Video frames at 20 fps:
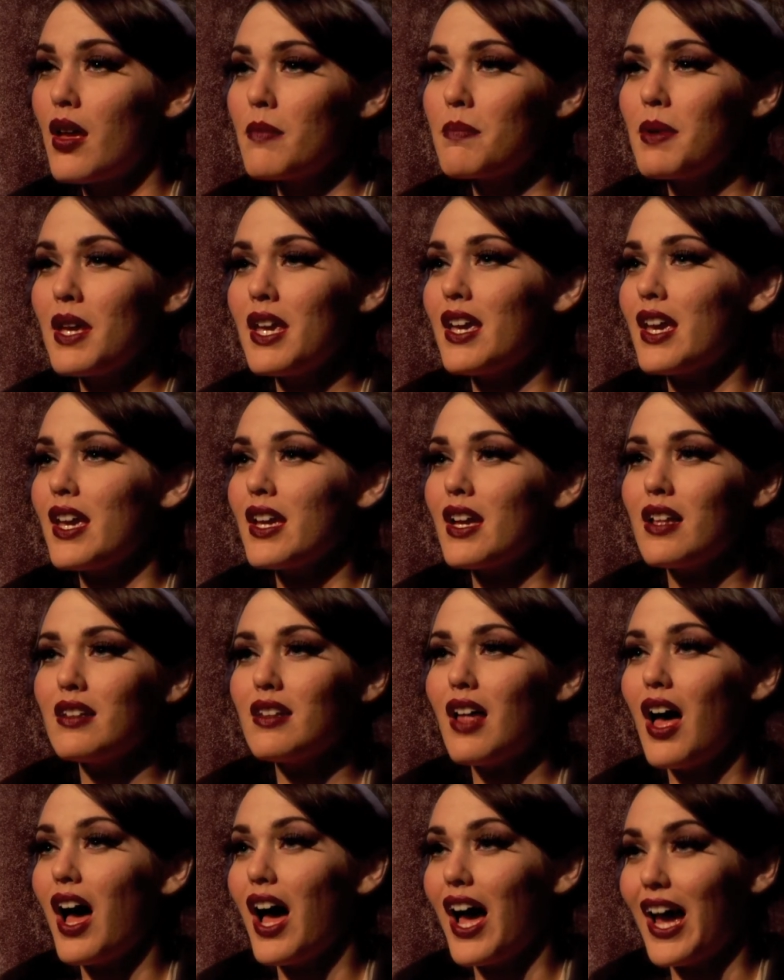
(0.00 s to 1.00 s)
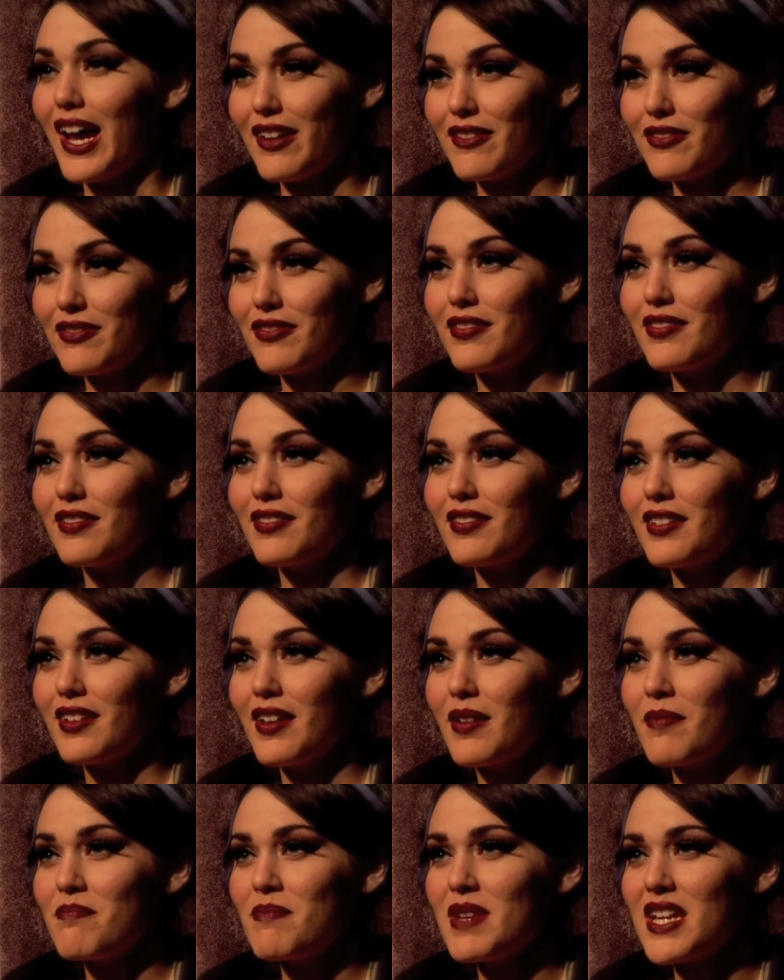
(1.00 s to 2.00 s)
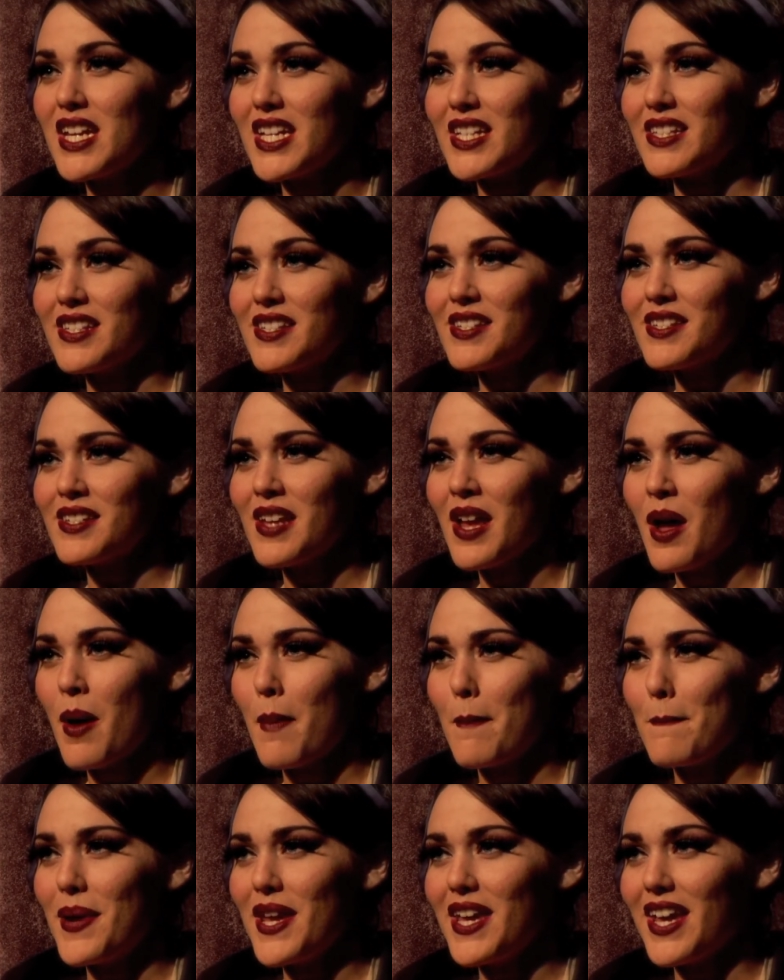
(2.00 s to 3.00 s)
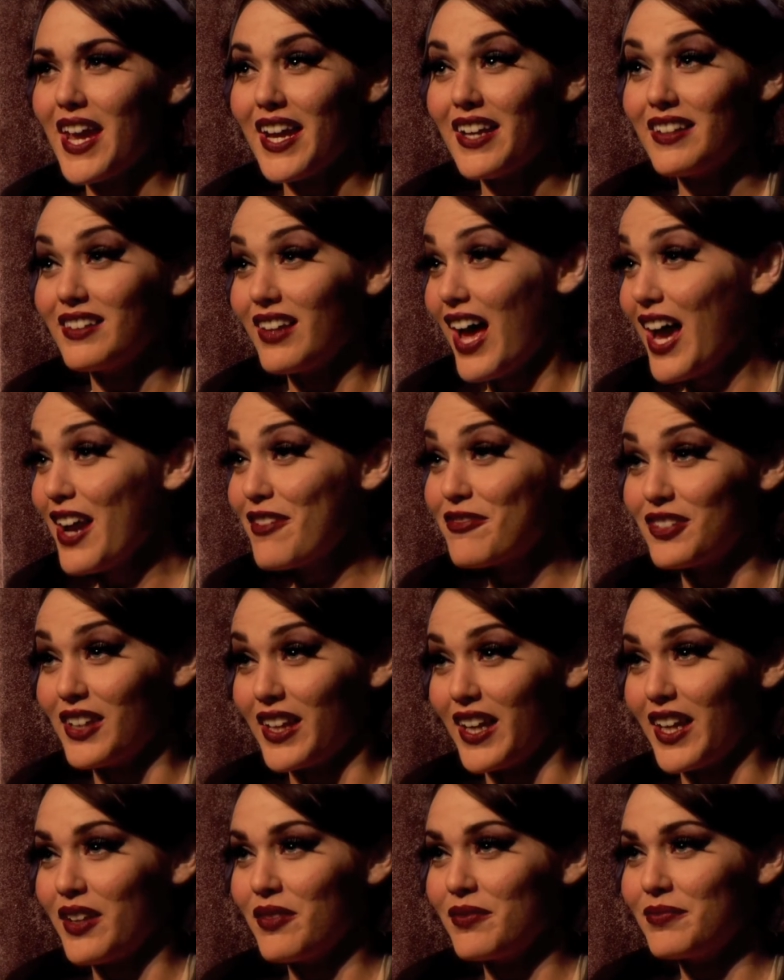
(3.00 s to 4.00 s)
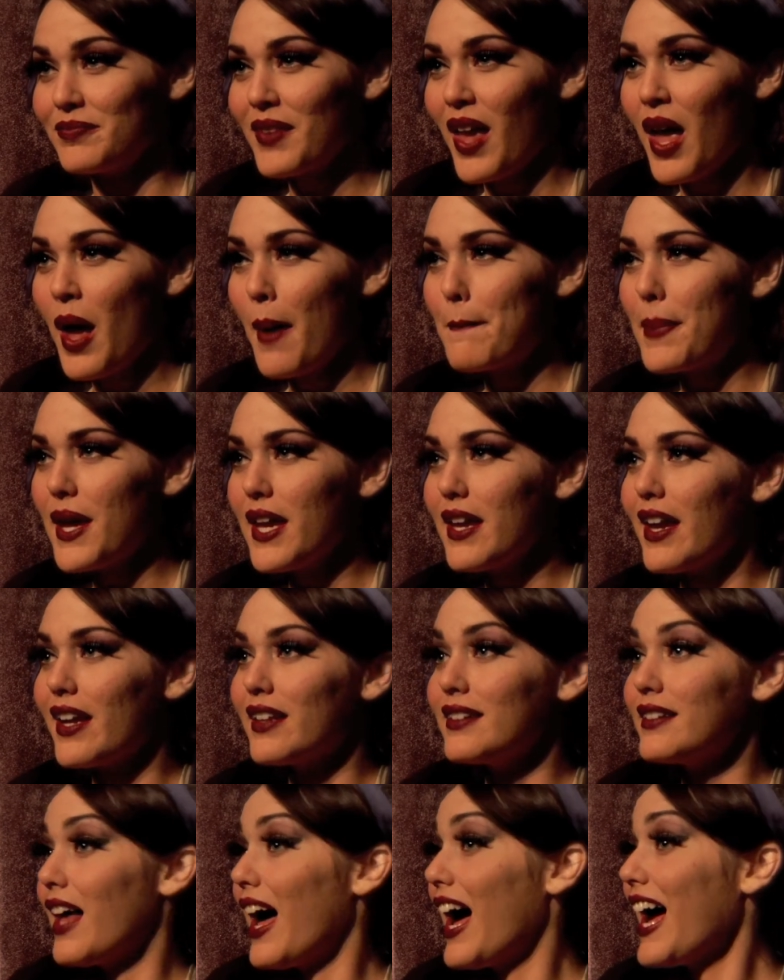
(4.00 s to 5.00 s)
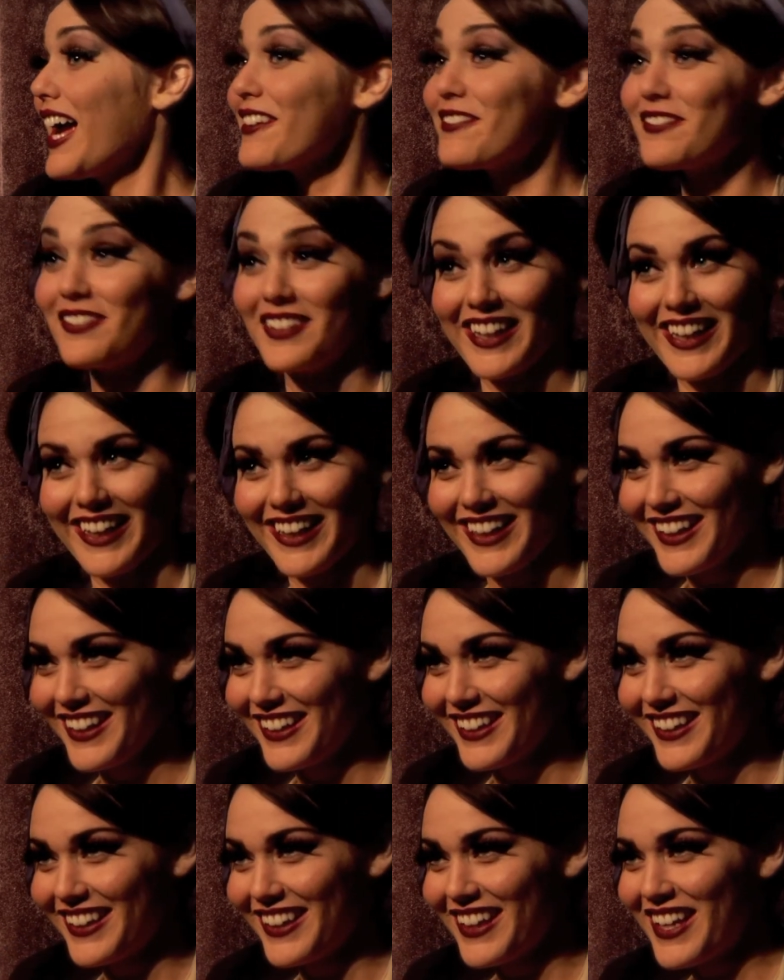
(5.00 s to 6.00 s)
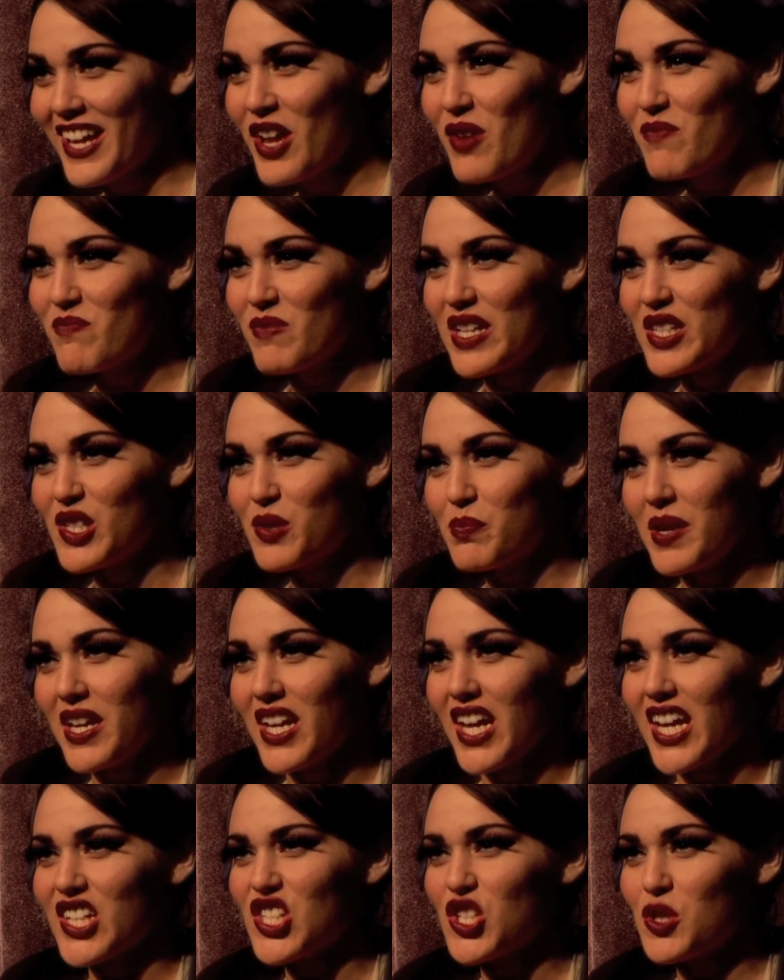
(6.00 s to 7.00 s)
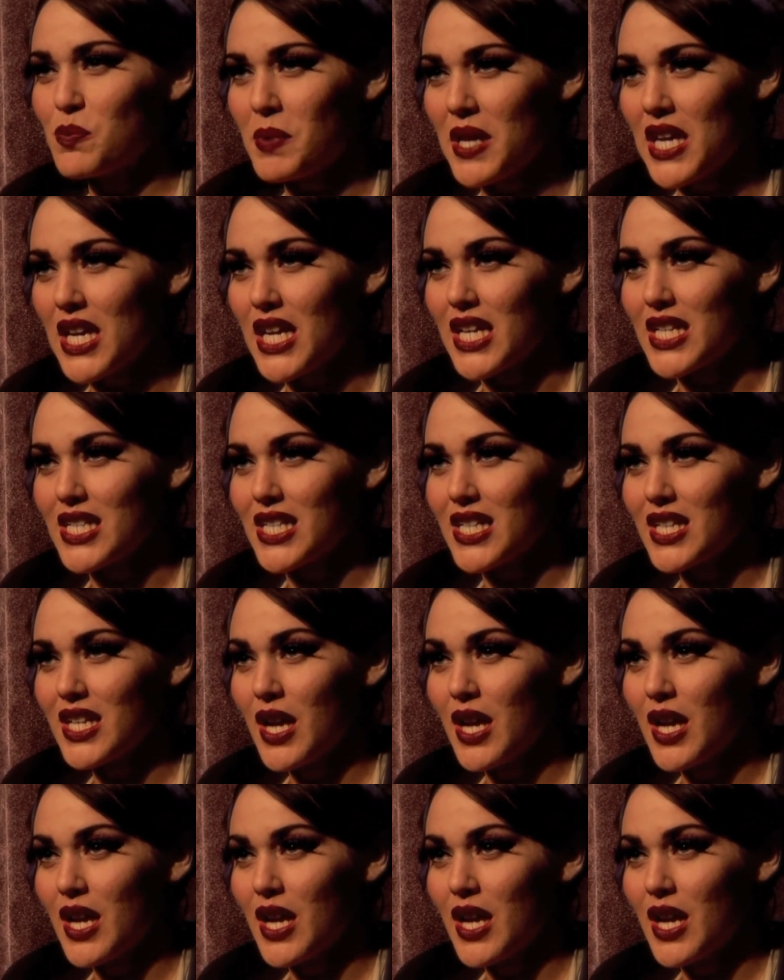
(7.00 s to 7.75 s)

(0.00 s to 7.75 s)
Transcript: Being alive means being lively. Being lively means being speed,